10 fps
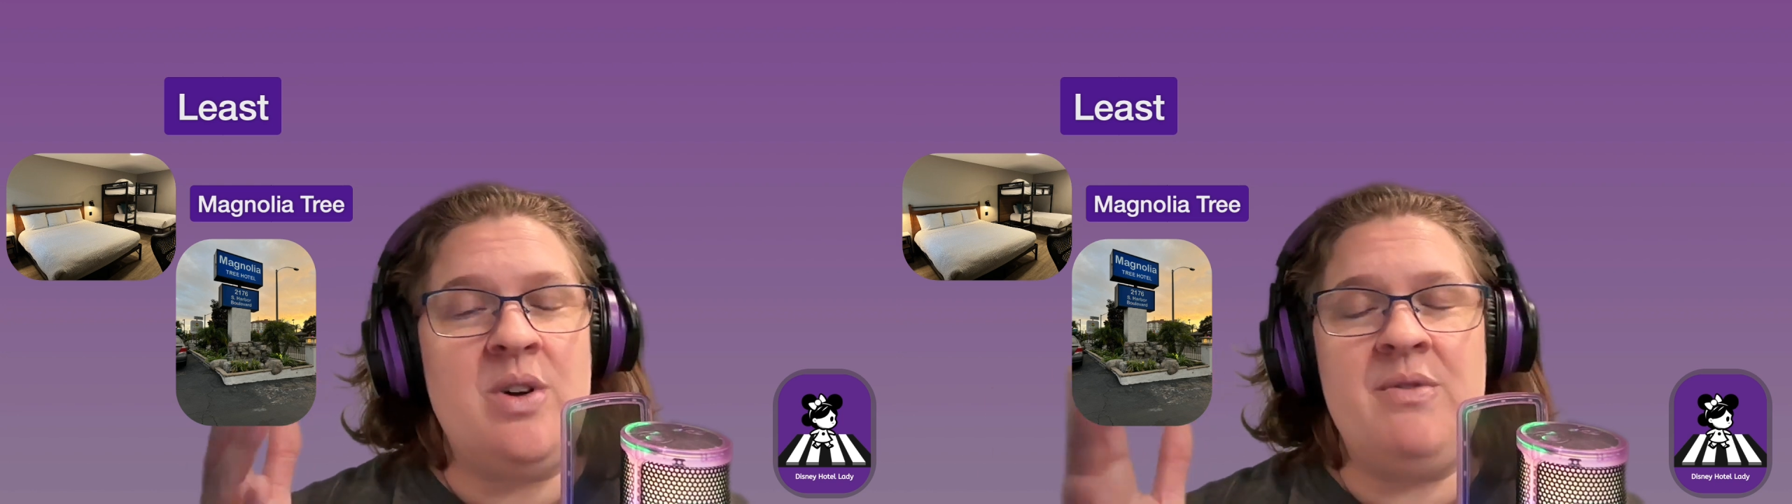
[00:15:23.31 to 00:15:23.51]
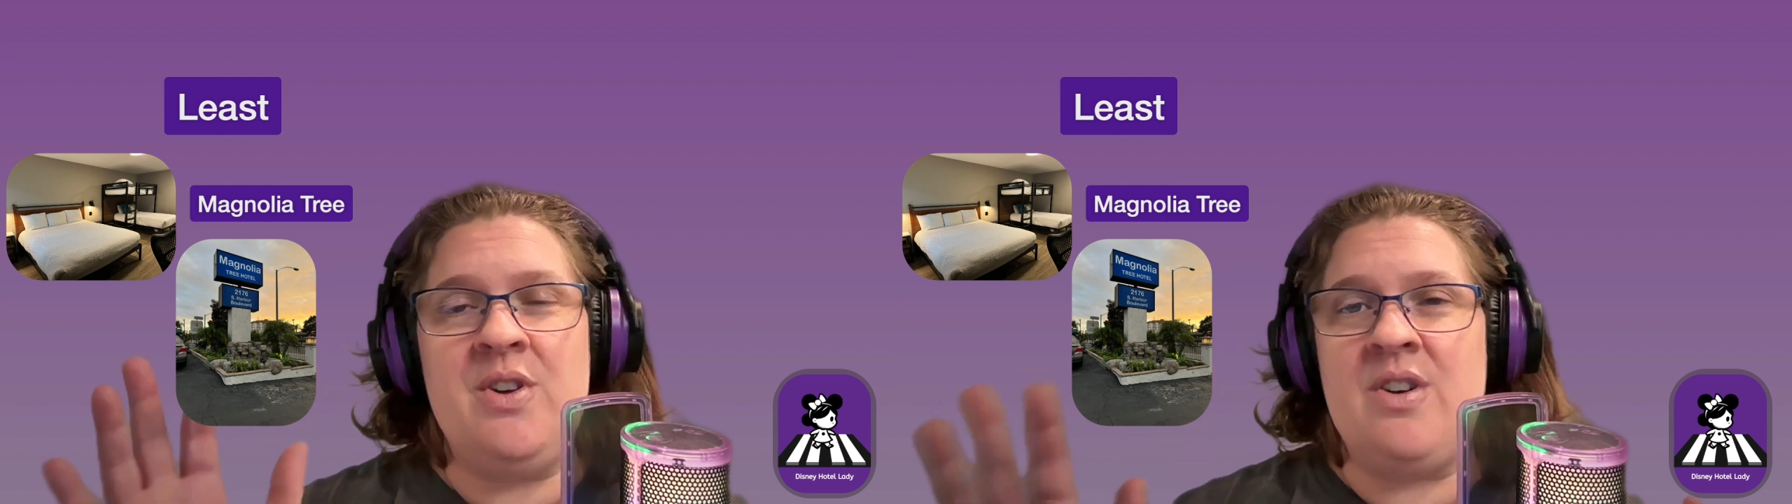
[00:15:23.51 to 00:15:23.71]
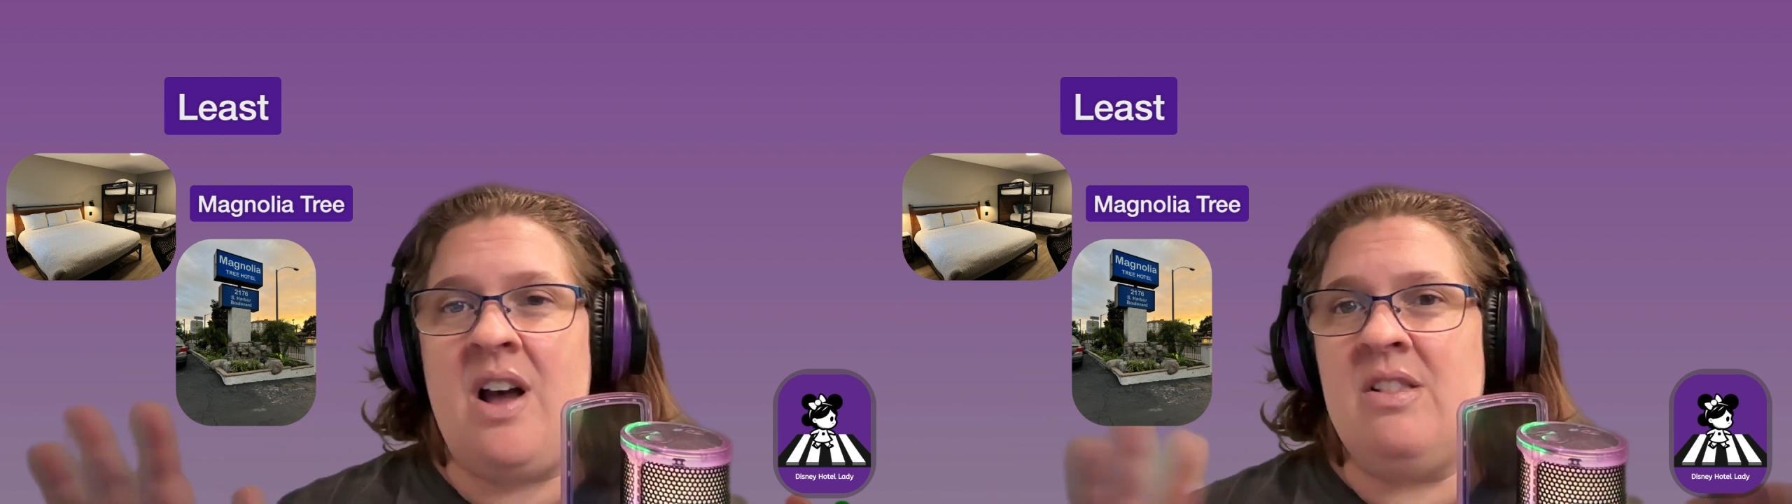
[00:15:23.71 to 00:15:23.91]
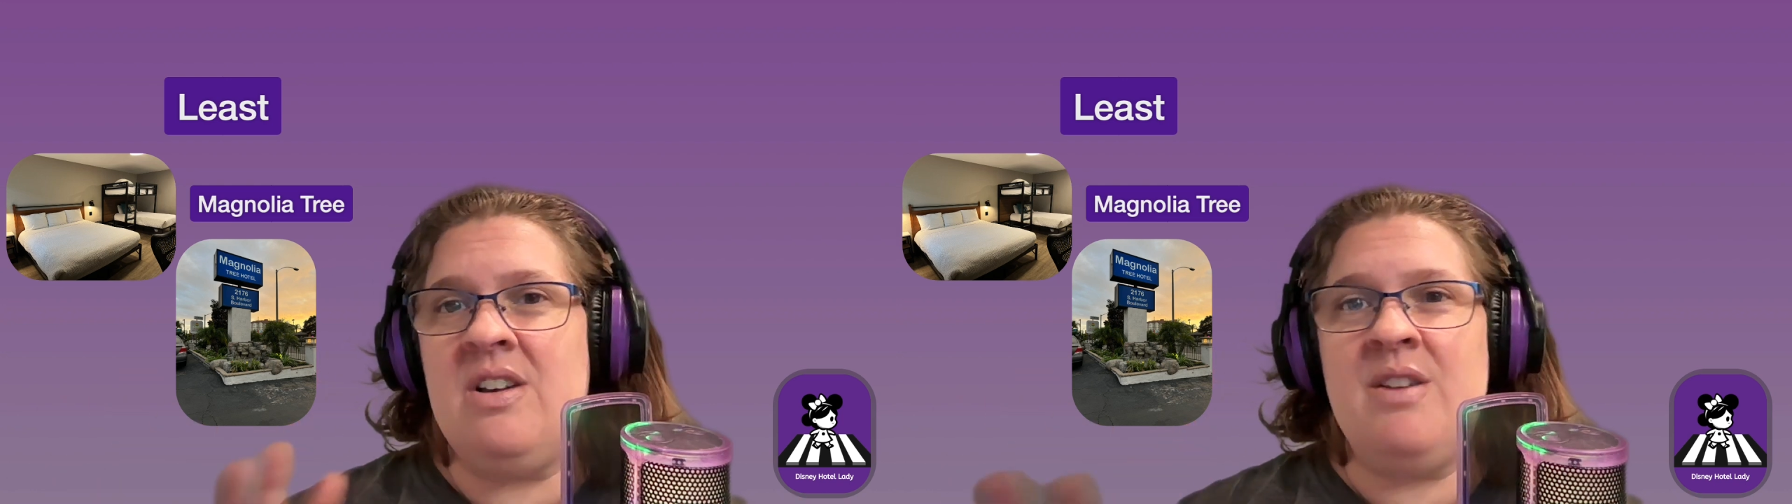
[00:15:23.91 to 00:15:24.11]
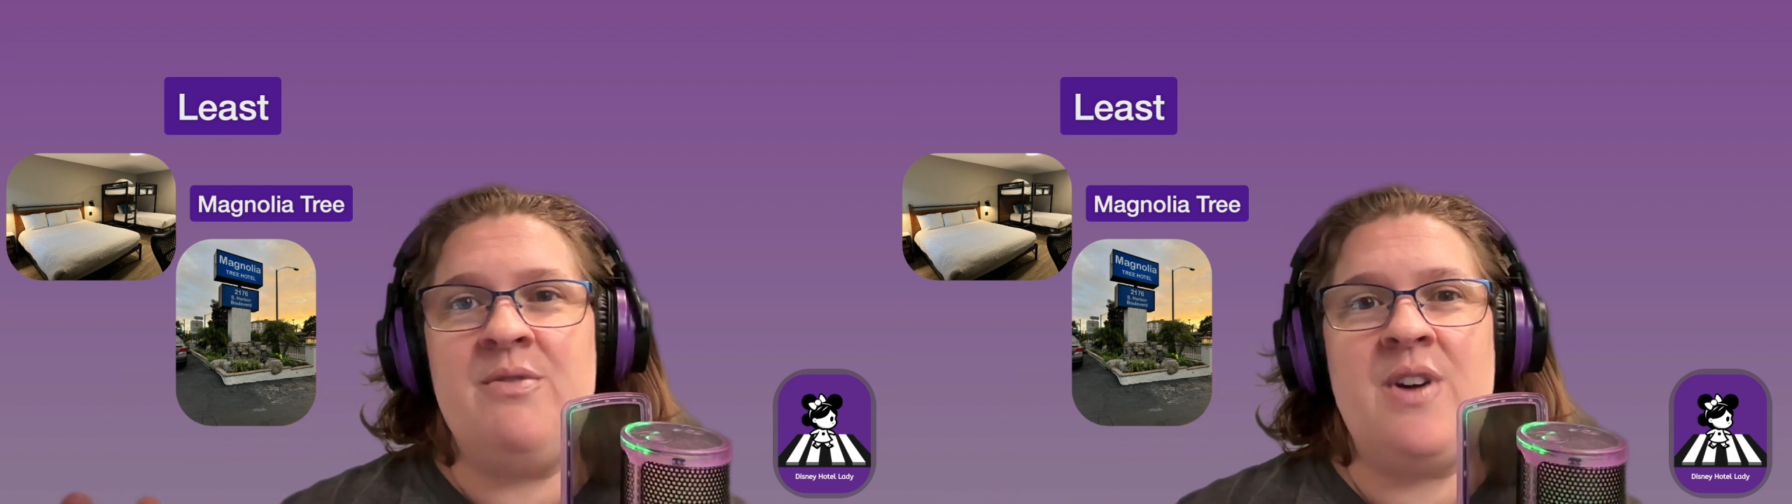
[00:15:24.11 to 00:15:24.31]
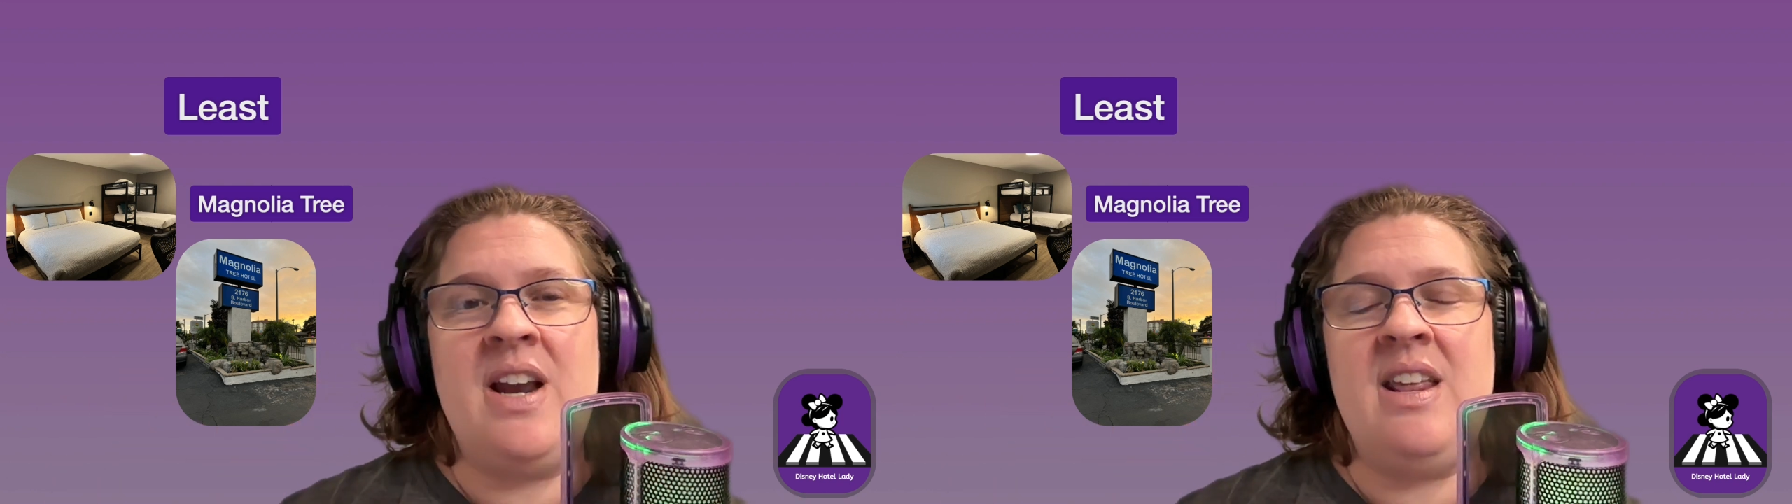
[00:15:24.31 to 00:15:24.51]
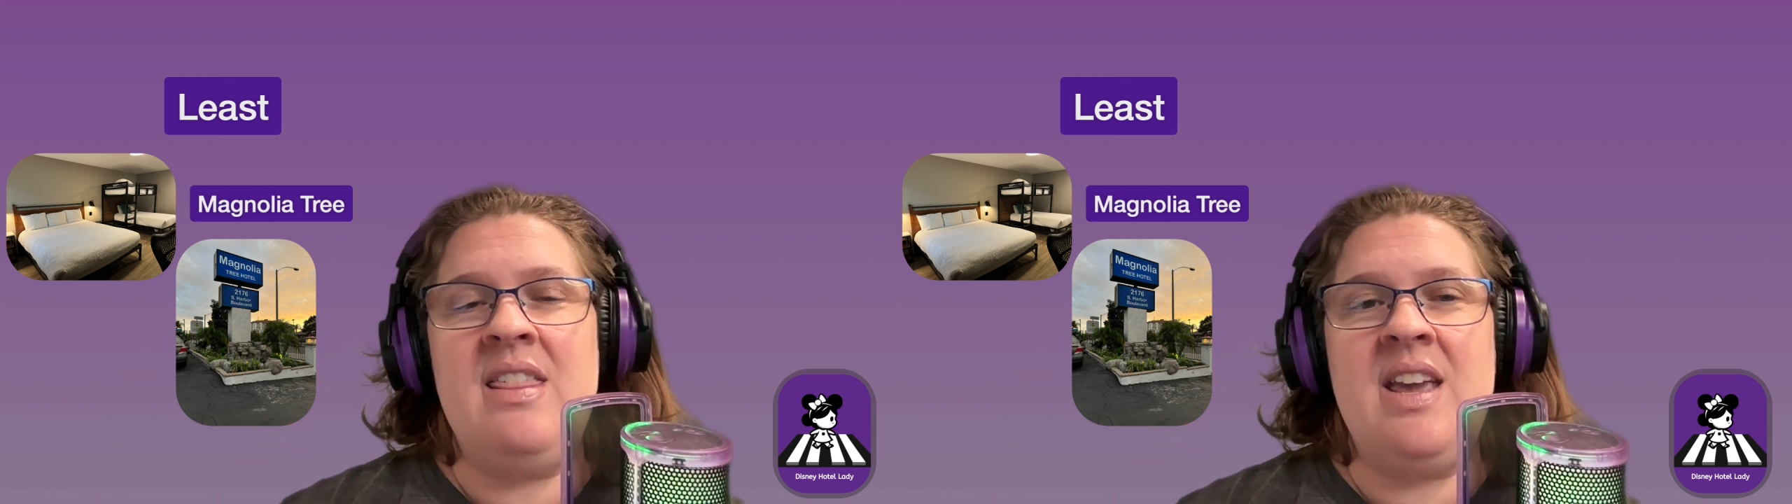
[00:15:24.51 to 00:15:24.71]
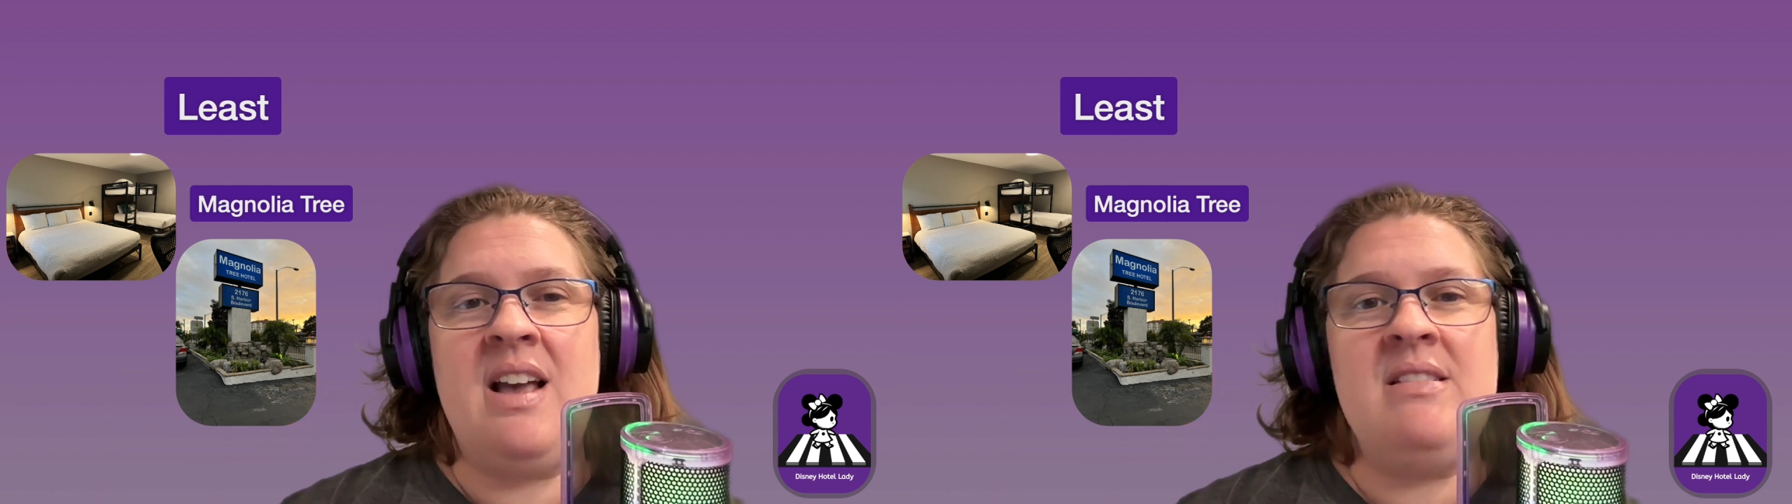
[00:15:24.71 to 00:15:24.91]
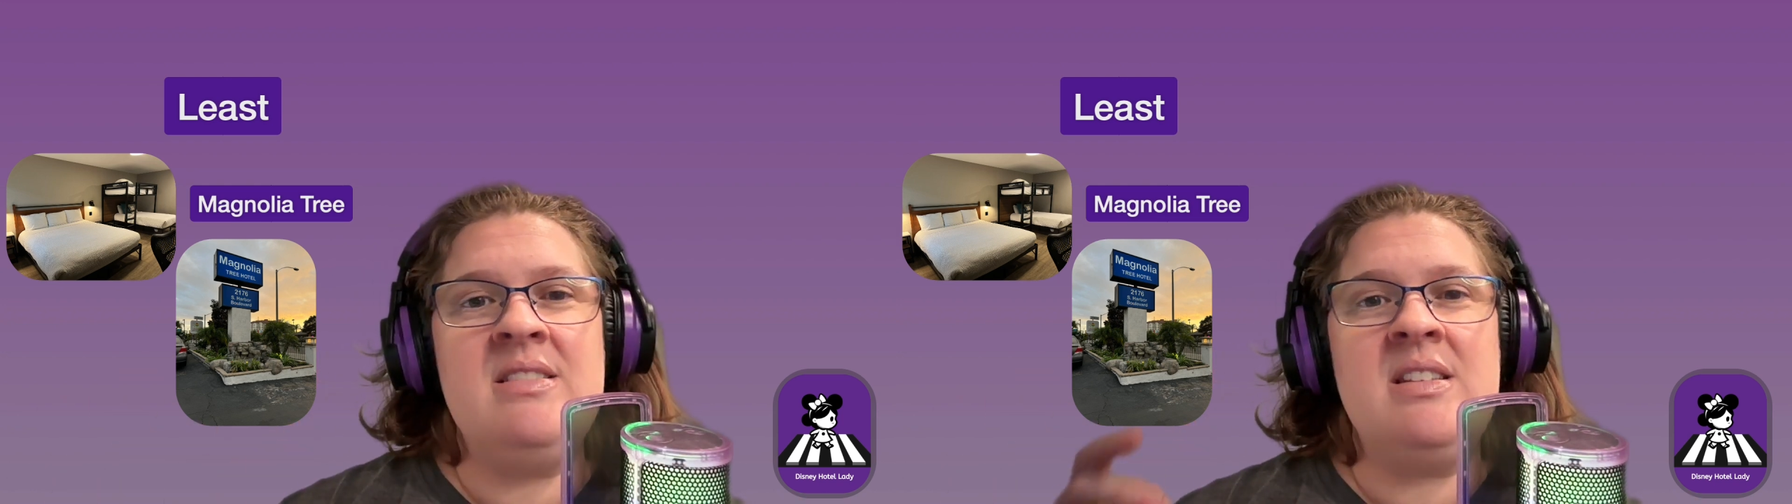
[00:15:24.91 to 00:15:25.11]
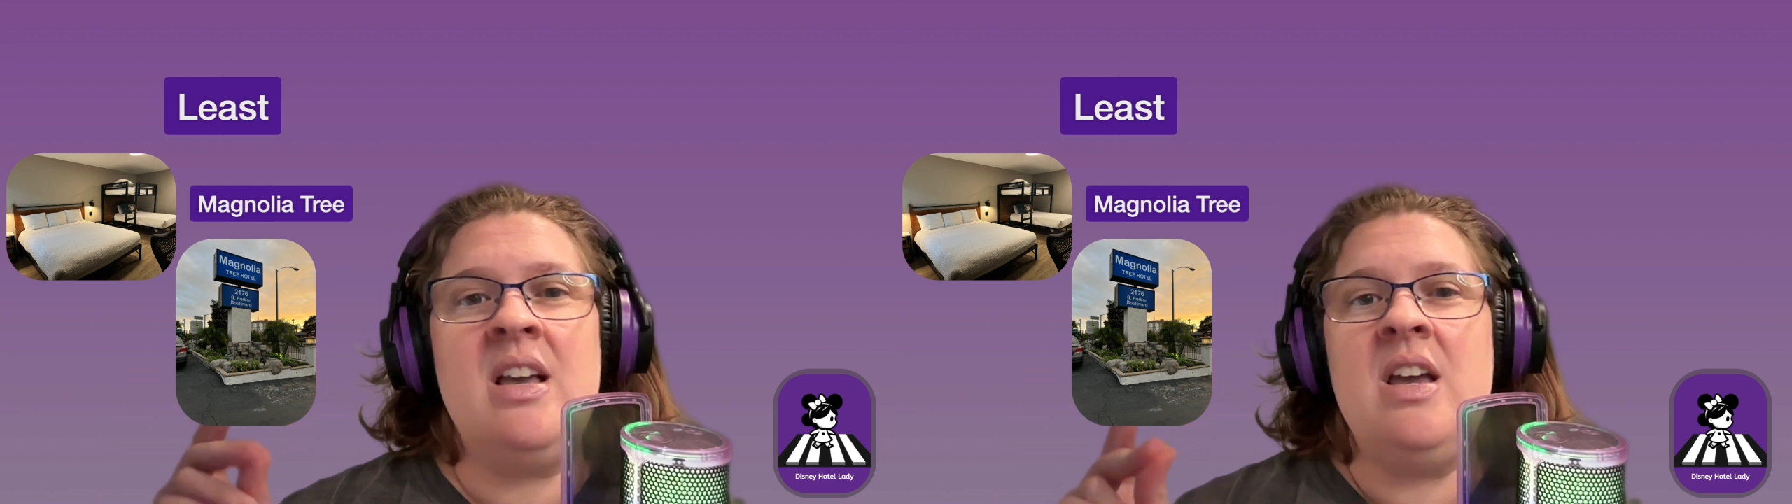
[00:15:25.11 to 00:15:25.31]
If you're not looking for anything
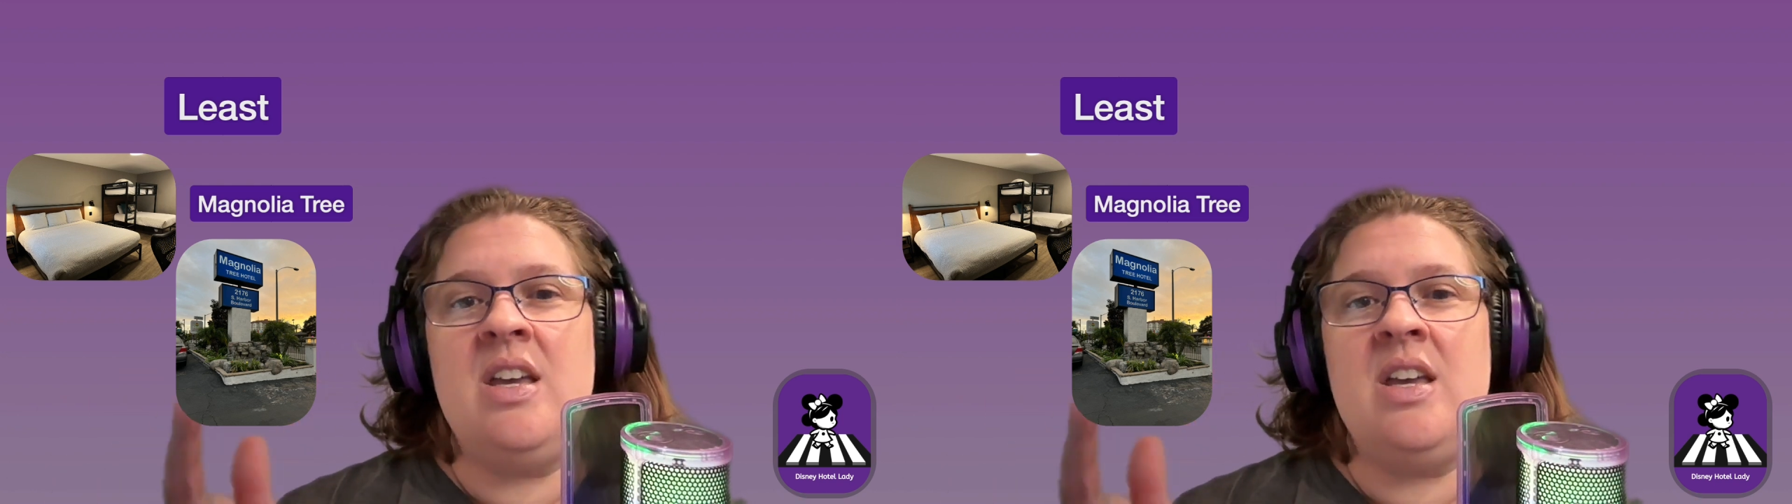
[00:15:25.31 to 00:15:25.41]
else,